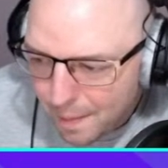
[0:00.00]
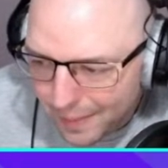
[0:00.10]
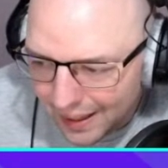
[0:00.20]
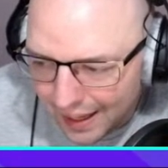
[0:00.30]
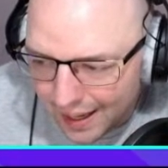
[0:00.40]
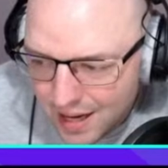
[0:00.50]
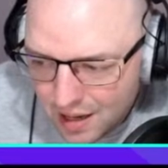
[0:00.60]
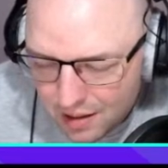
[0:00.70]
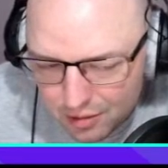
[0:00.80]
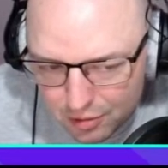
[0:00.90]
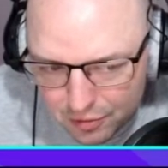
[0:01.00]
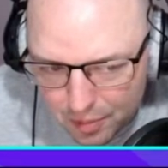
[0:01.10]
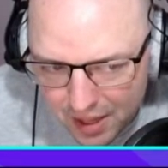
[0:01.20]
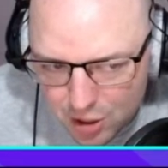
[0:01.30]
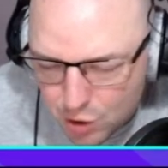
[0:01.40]
play for
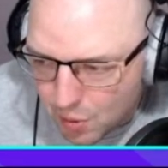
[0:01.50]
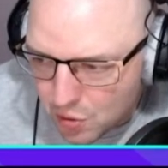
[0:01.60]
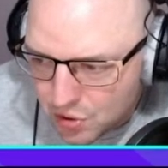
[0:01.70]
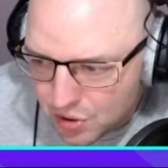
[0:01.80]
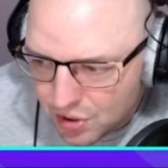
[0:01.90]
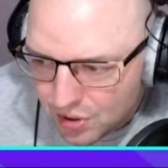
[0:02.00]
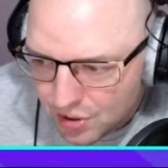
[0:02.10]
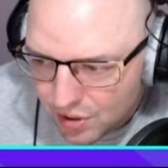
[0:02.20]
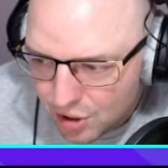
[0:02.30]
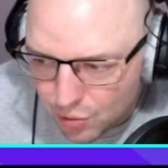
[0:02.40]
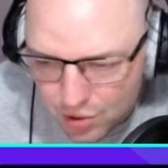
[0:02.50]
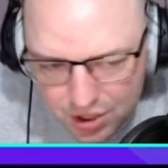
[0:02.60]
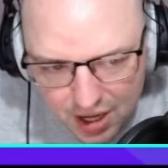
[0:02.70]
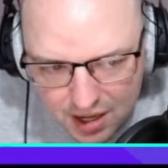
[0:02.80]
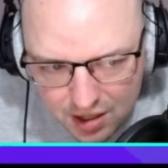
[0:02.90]
bench boost. You'll
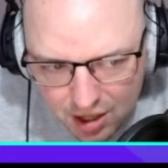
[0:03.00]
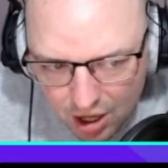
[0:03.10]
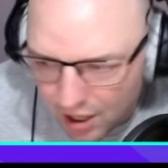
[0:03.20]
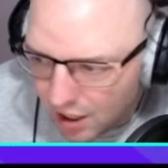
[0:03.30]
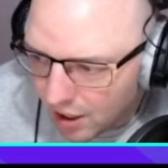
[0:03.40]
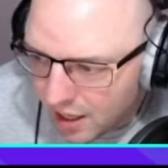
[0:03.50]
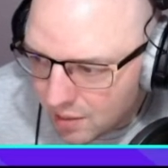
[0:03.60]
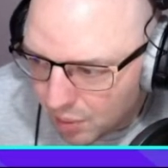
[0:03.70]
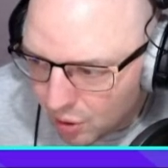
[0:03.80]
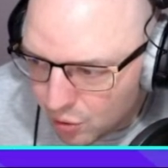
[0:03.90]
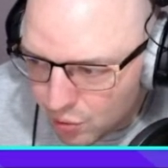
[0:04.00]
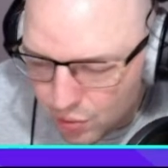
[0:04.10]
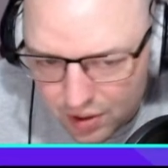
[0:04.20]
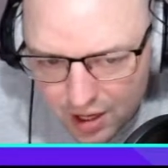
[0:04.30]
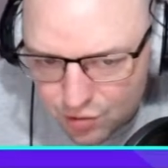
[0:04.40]
see that the highlighted
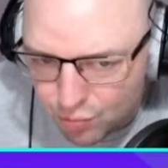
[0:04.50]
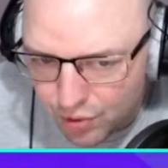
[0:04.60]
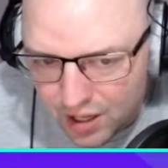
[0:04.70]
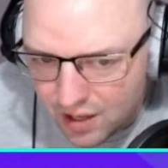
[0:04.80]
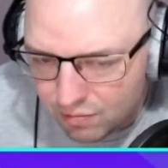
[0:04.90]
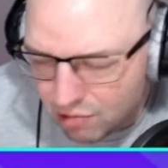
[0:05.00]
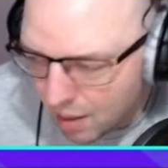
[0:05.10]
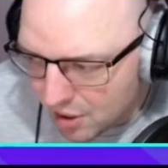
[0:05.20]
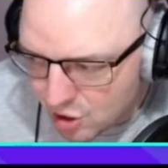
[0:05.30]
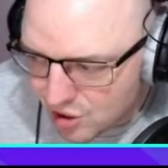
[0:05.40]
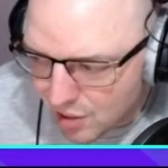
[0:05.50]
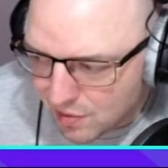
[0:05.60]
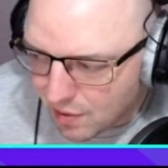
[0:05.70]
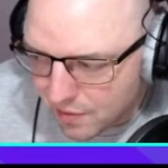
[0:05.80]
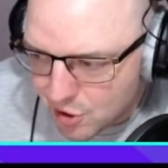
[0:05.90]
blue, it's really rubbish in terms
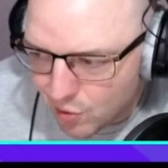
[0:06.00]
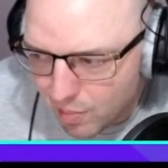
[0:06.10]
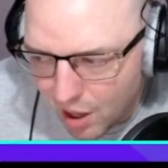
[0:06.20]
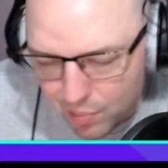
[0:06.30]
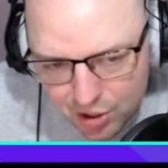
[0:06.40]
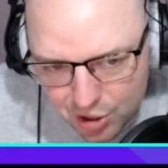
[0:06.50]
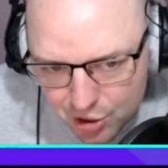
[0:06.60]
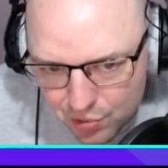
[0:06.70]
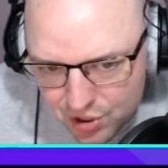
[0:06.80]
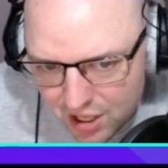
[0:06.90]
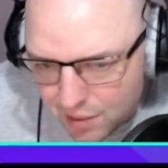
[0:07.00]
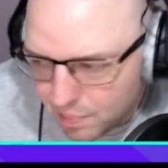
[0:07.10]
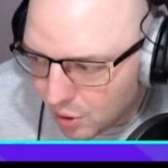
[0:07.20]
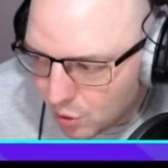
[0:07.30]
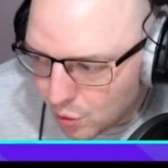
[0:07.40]
of a visual, in my opinion. You'll see the
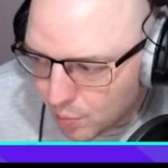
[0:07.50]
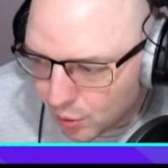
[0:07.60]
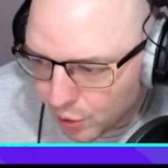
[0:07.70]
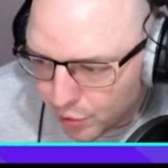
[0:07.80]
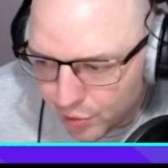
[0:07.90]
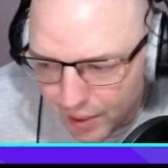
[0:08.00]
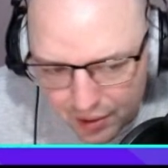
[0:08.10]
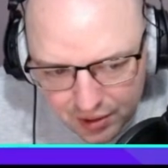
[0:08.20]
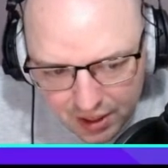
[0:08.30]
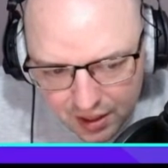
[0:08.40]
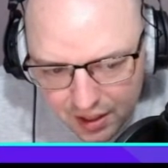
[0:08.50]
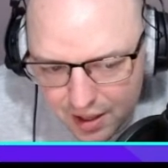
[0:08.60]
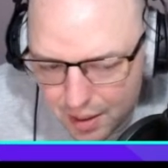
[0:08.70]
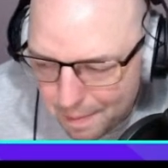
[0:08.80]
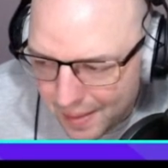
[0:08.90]
blue border around it.
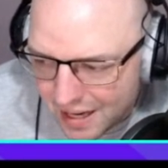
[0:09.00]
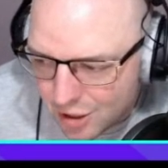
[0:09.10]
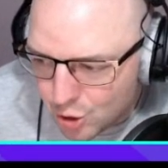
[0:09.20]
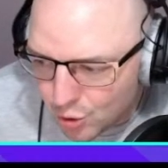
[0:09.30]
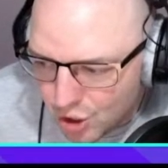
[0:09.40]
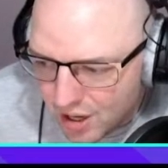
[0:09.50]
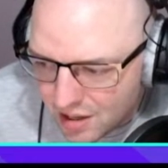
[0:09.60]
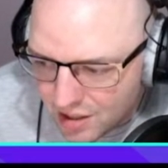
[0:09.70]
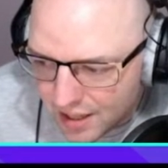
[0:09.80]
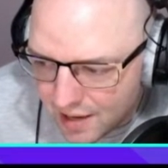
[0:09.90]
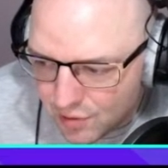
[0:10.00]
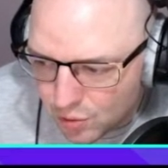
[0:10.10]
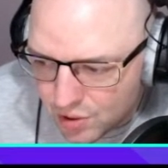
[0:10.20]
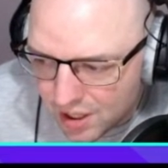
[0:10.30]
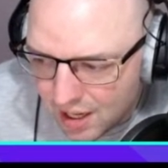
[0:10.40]
Make sure you hit save
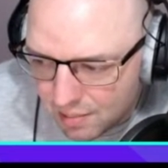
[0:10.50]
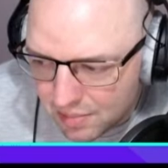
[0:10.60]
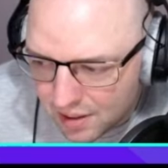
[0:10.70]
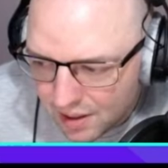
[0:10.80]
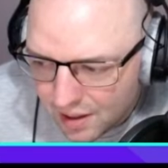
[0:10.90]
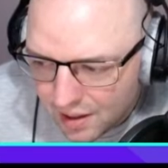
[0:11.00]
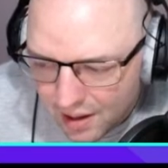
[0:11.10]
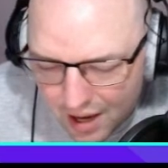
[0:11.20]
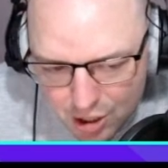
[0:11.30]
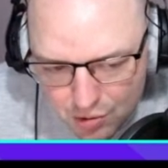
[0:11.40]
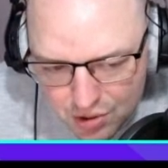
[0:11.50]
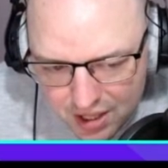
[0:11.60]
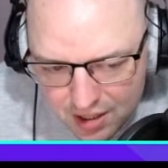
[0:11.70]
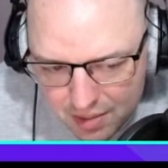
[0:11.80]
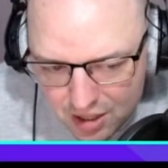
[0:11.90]
your team and you
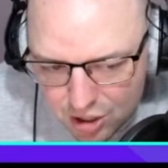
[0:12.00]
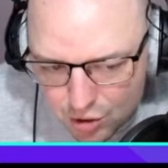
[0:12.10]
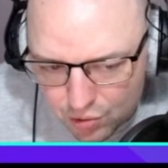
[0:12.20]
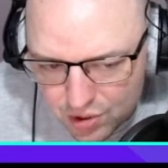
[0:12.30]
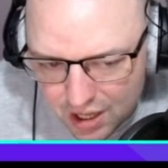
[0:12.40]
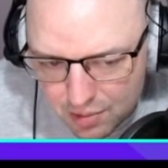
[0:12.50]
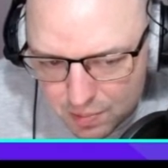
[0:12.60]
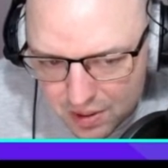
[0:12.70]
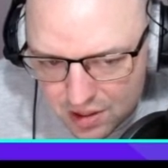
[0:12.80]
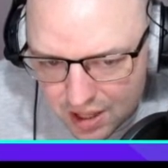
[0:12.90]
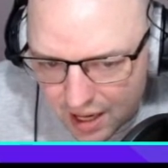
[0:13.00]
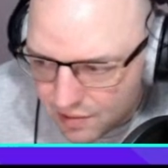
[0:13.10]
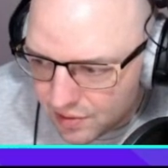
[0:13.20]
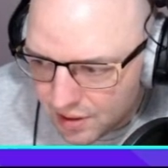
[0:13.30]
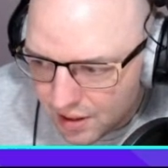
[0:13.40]
see the message your team has been
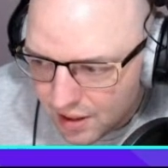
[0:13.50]
saved.